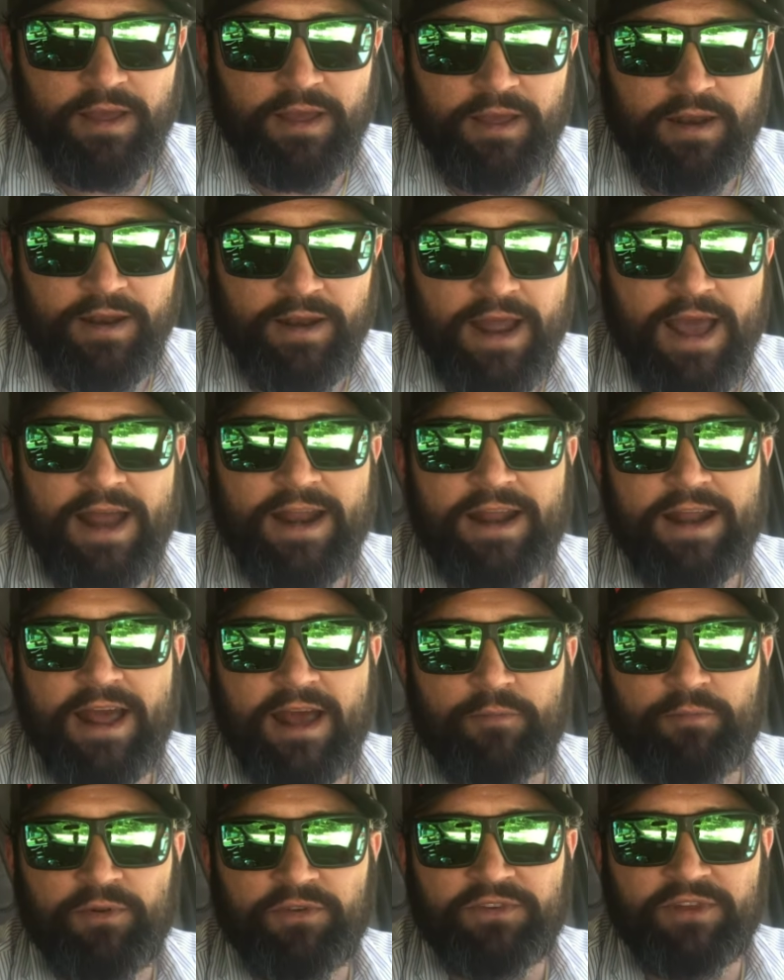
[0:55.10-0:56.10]

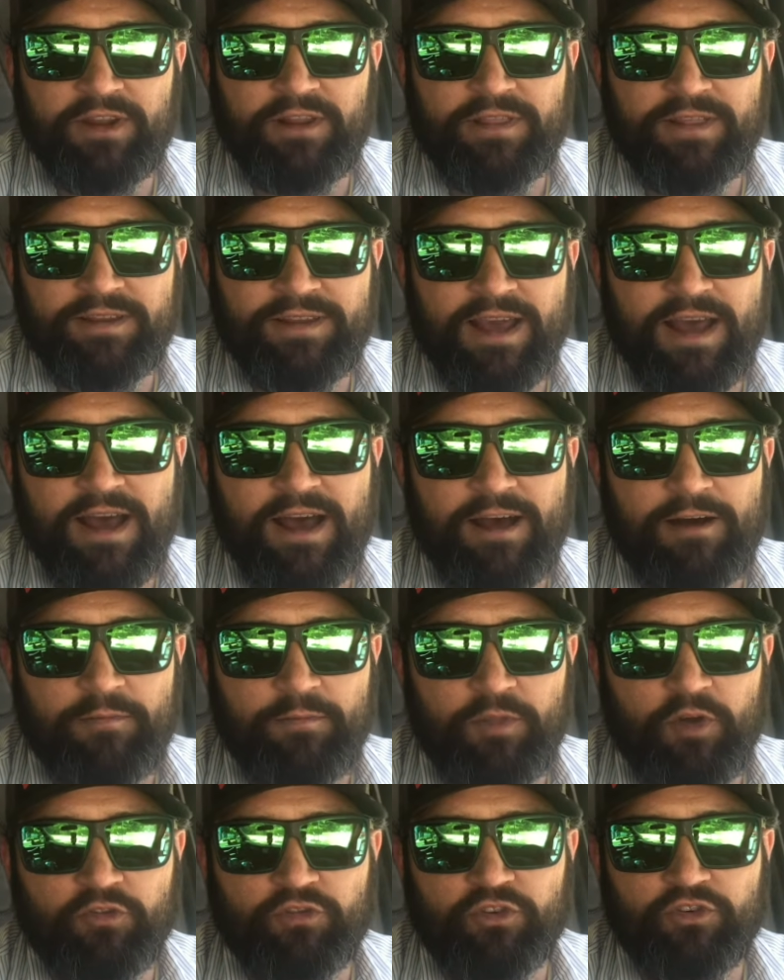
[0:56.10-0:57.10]
99% of the time
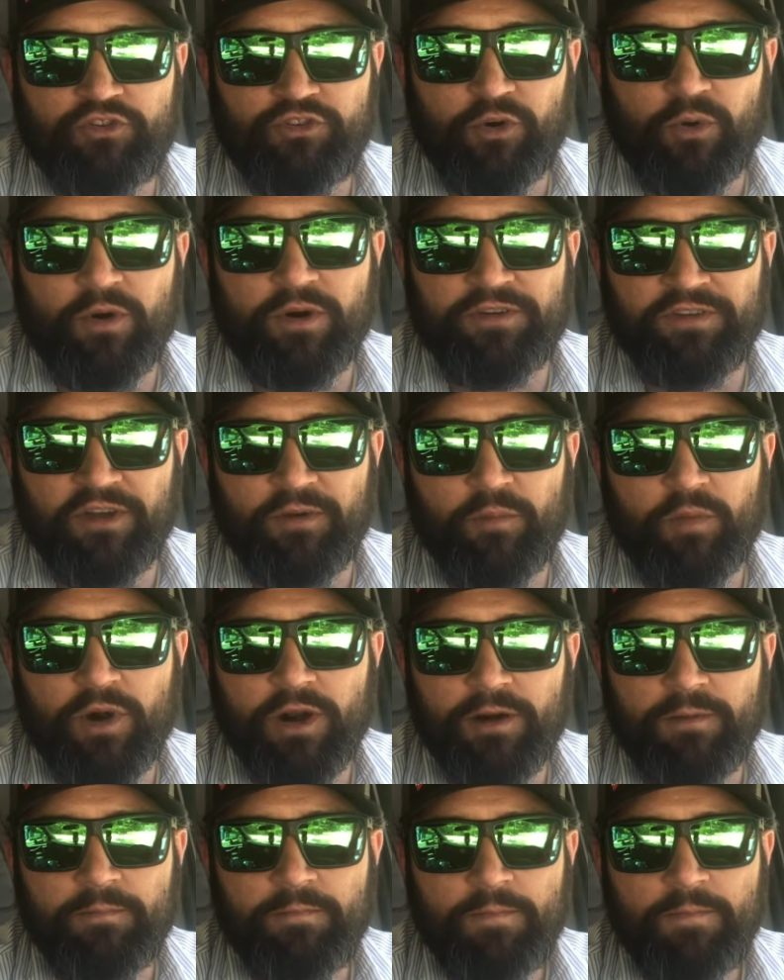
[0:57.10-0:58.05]
there's a short somewhere.